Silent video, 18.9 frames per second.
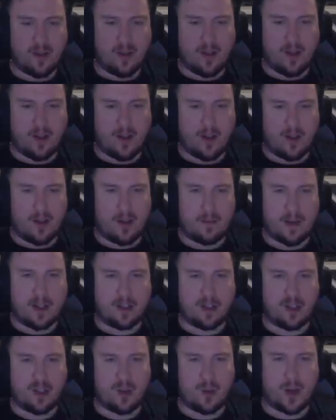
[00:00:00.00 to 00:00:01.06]
I
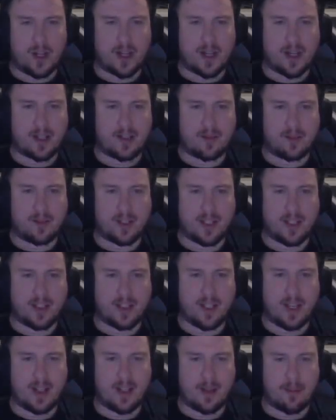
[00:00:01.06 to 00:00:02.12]
do want to get some
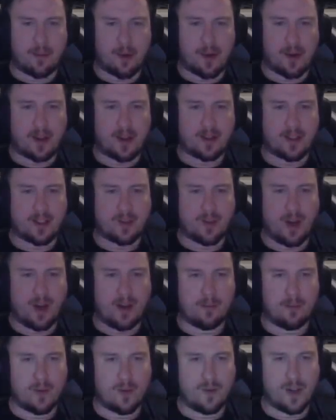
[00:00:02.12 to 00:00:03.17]
CC on the Priest. That's why
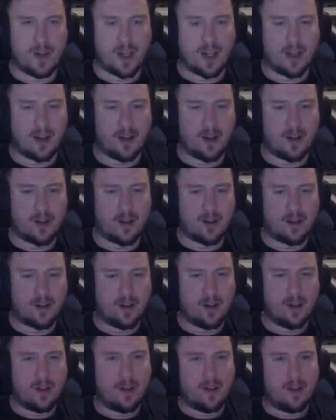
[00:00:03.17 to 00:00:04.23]
I'm moving in here.
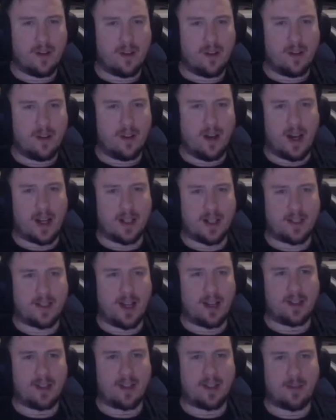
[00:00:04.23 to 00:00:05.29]
I can
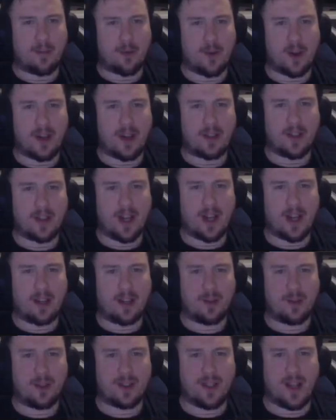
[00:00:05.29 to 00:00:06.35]
silence the Priest. I kind of
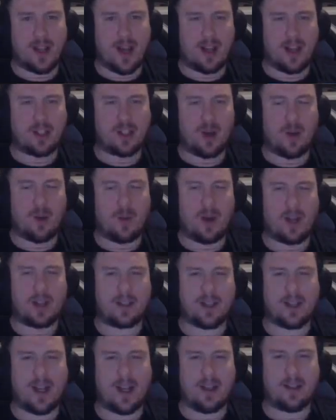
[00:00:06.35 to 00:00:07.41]
do I want to
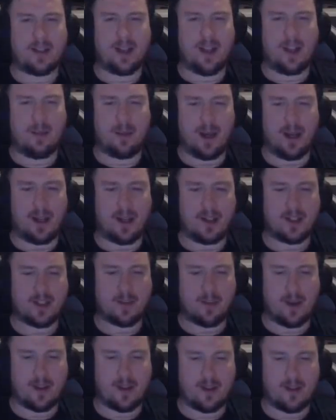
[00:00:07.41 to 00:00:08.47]
silence on the Penance,
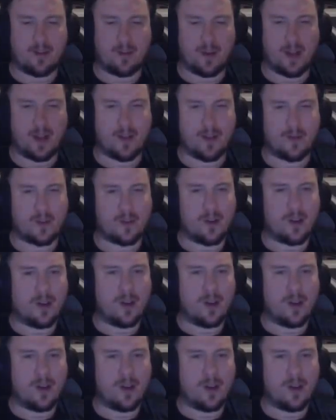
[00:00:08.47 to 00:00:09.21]
but whatever.